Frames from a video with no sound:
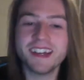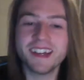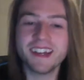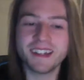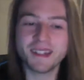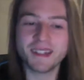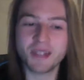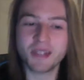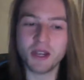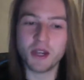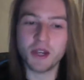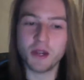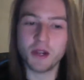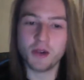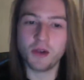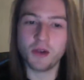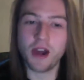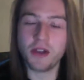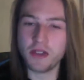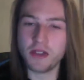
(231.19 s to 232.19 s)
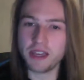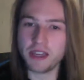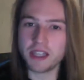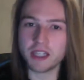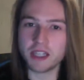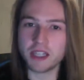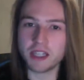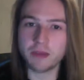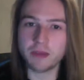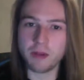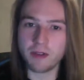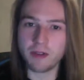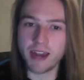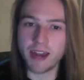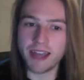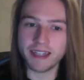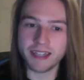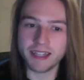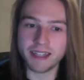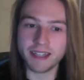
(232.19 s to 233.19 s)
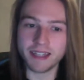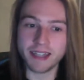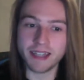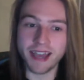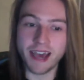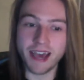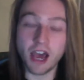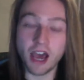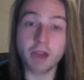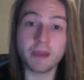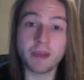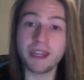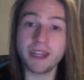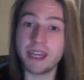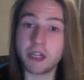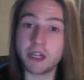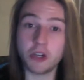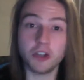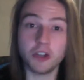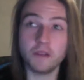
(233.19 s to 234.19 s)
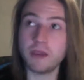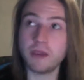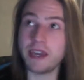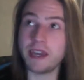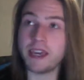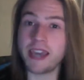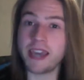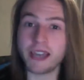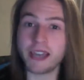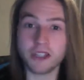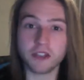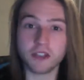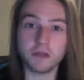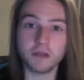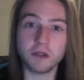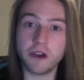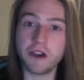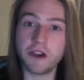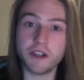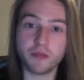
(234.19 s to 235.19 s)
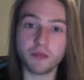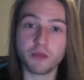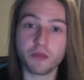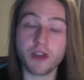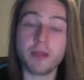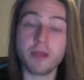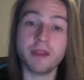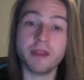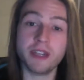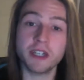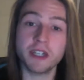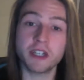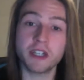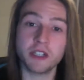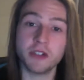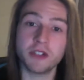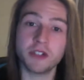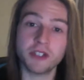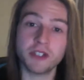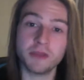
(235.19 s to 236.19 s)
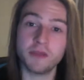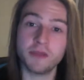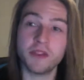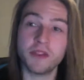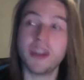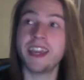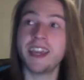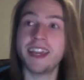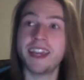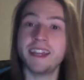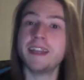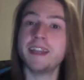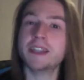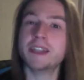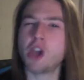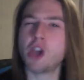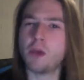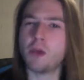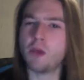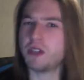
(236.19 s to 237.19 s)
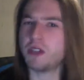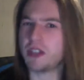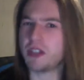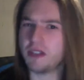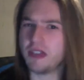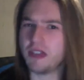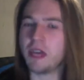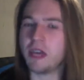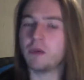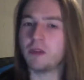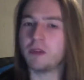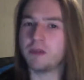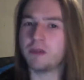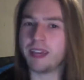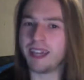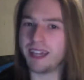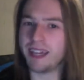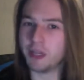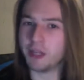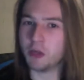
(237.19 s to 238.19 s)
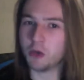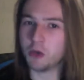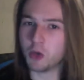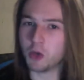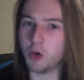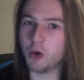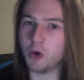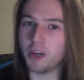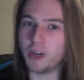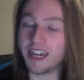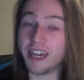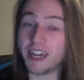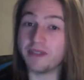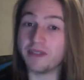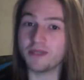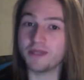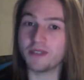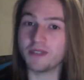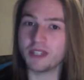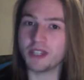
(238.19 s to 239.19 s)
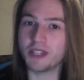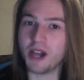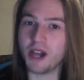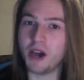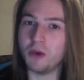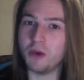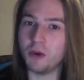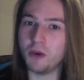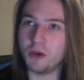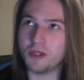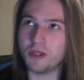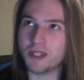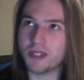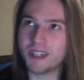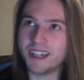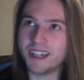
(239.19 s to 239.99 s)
So I think it's going to be relating to that. I mean, it could be he has some kind of premonition or something in his coma, which I think would be a little corny, even for Star Wars.